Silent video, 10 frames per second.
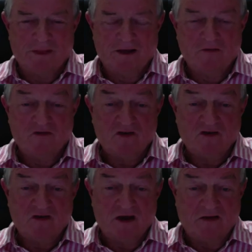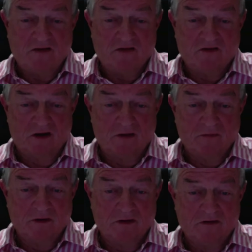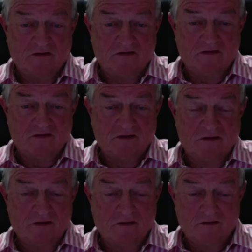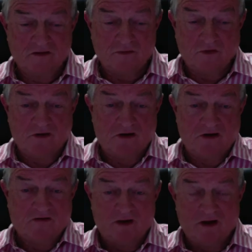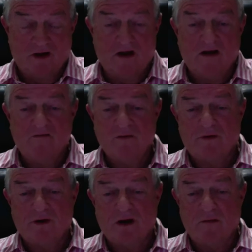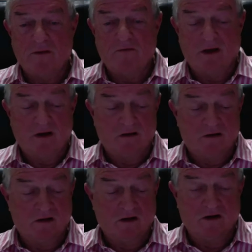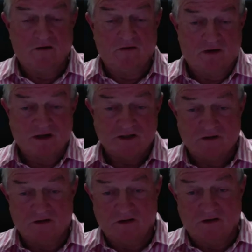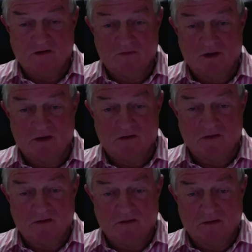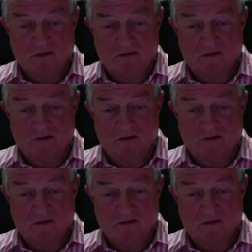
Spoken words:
He was 68 at the time, and he used to we did at every program he ran, he did a little introduction like you got me to do,